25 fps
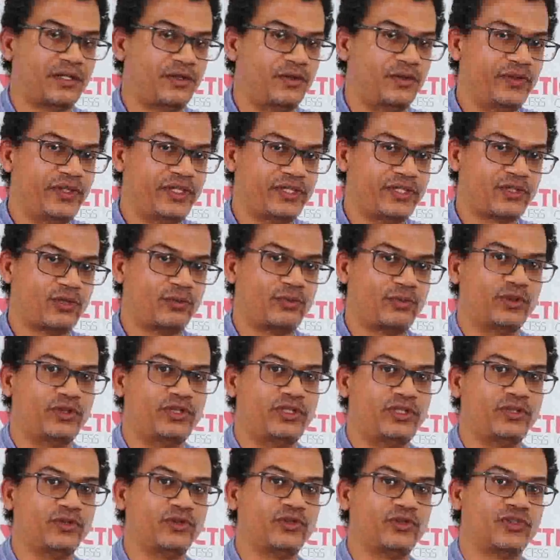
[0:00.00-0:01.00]
Now, UNESCO
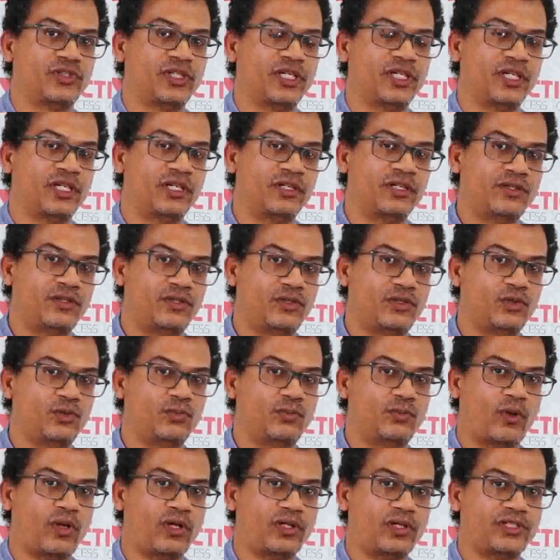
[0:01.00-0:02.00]
produced
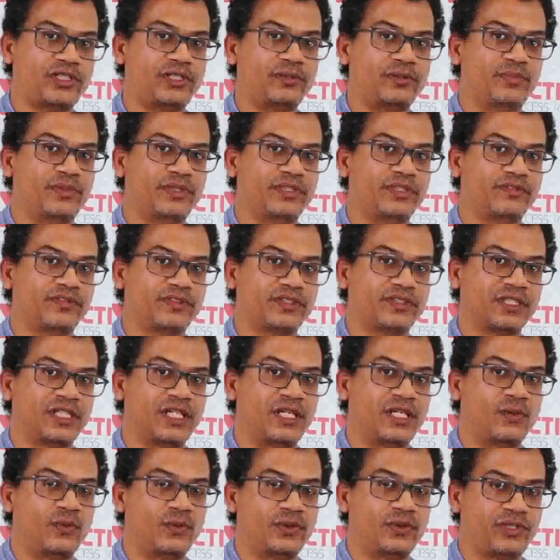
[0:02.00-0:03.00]
two policy briefs,
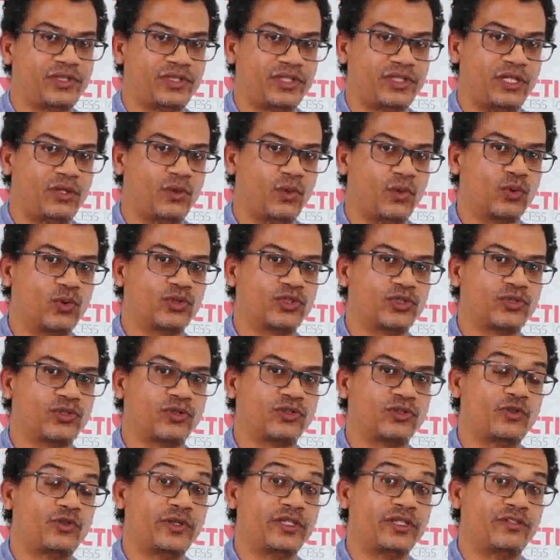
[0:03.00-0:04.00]
which they
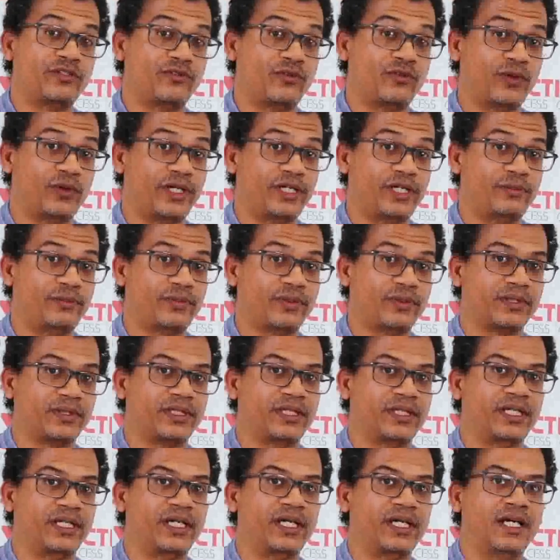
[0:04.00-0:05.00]
launched on 24
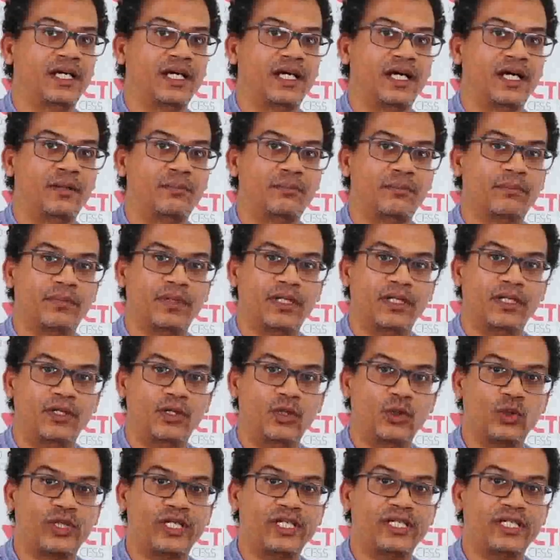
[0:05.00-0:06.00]
April,
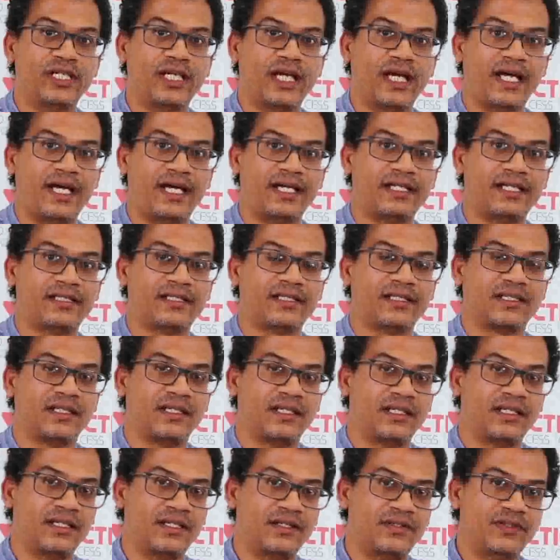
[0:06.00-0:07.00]
looking at
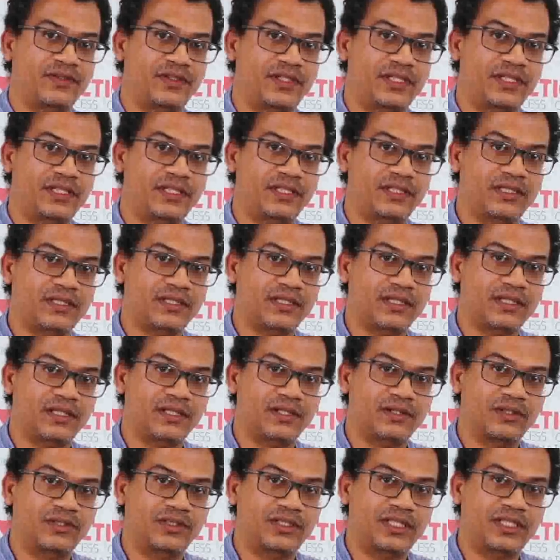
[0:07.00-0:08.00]
the
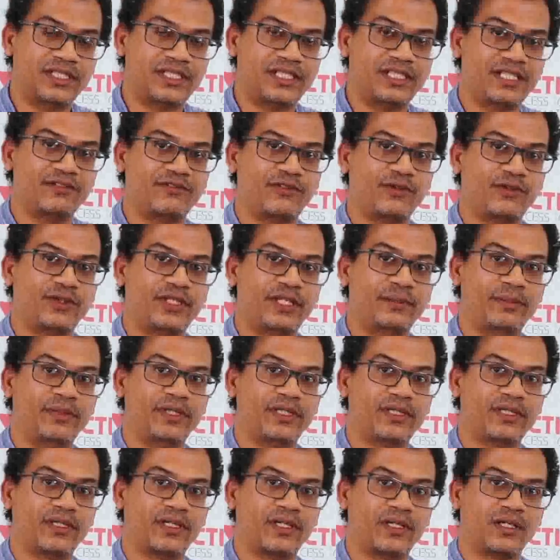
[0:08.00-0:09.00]

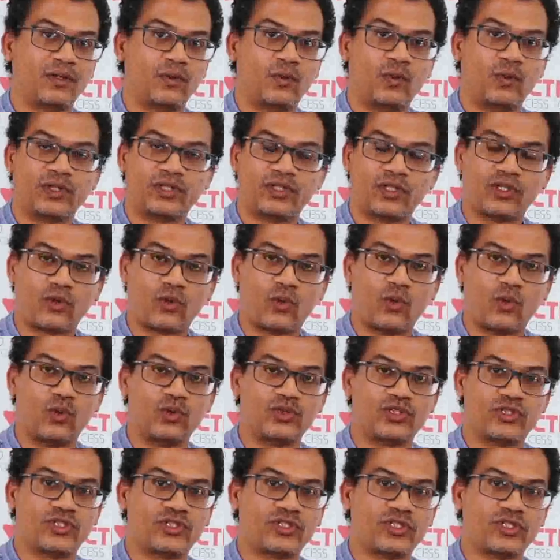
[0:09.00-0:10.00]
disinfodemic, what the
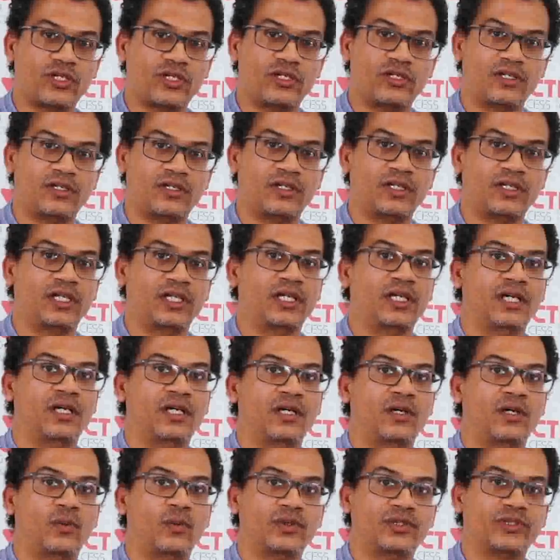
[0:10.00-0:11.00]
causes are,
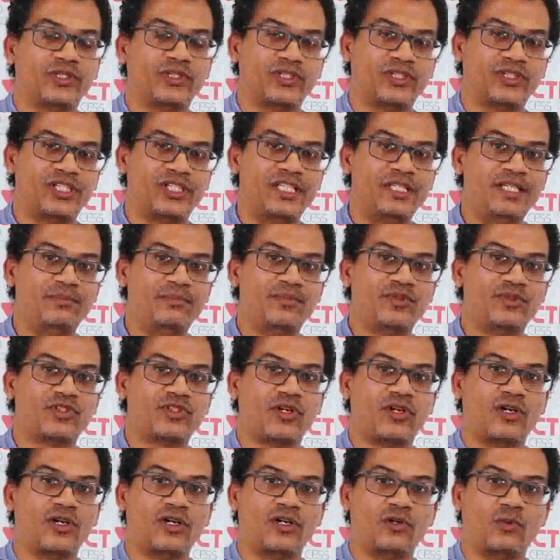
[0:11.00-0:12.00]
what the
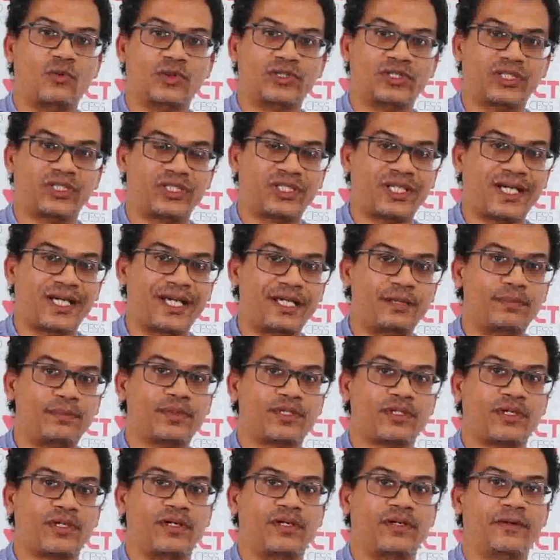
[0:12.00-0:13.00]
themes are, what the
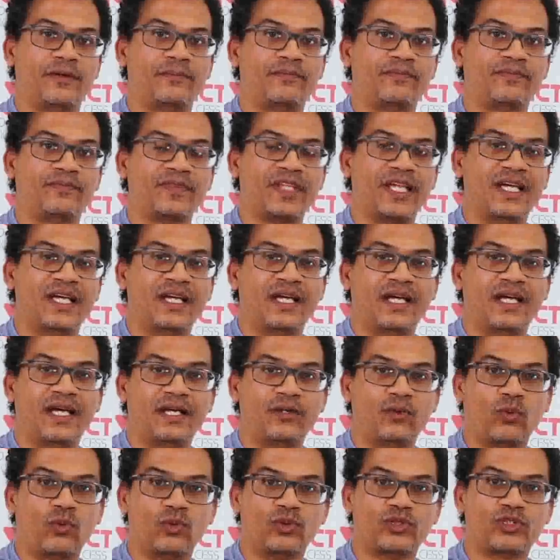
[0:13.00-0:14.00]
types are,
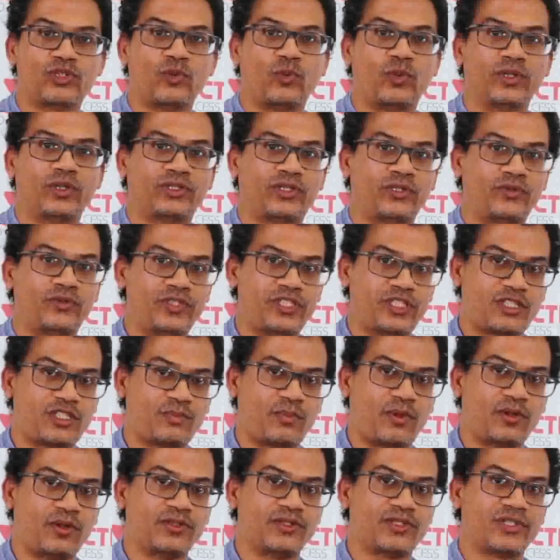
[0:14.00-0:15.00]
and also what the
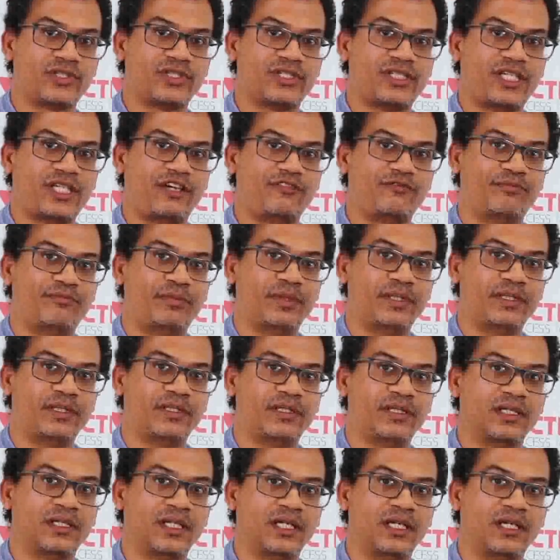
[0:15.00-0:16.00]
responses have
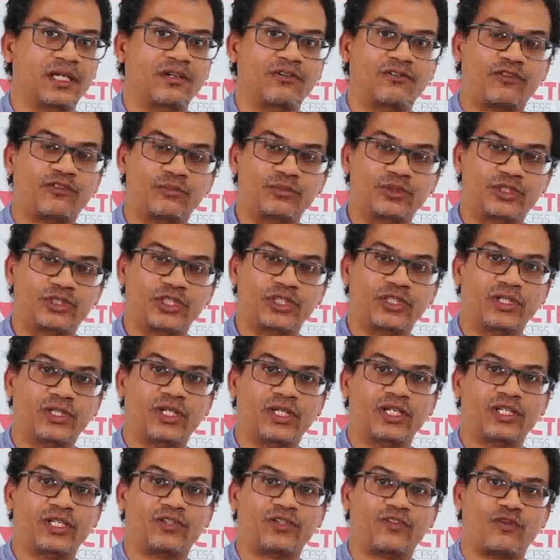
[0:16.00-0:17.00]
been from
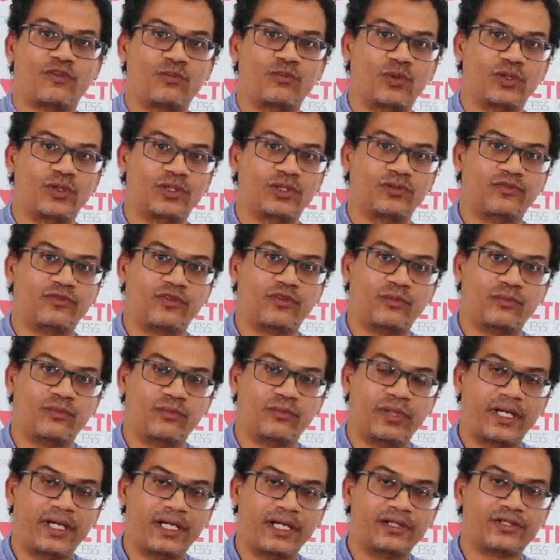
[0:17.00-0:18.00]
journalists,
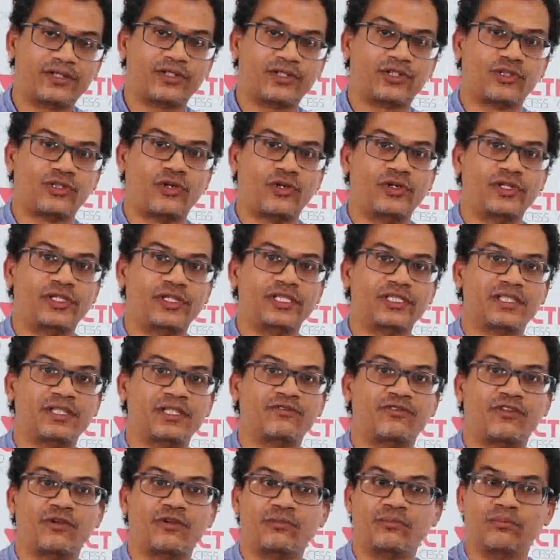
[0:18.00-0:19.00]
from health authorities,
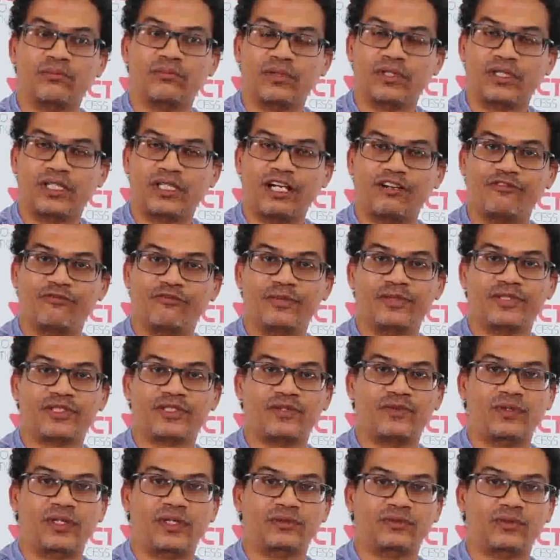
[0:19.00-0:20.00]
and from
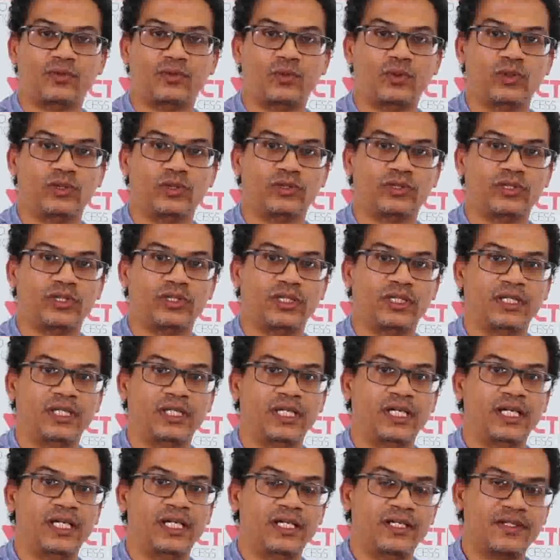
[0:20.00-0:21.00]
governments around the world.
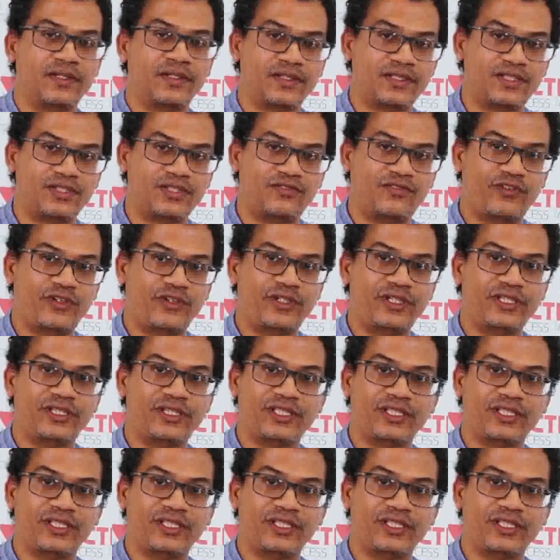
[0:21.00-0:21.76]
This is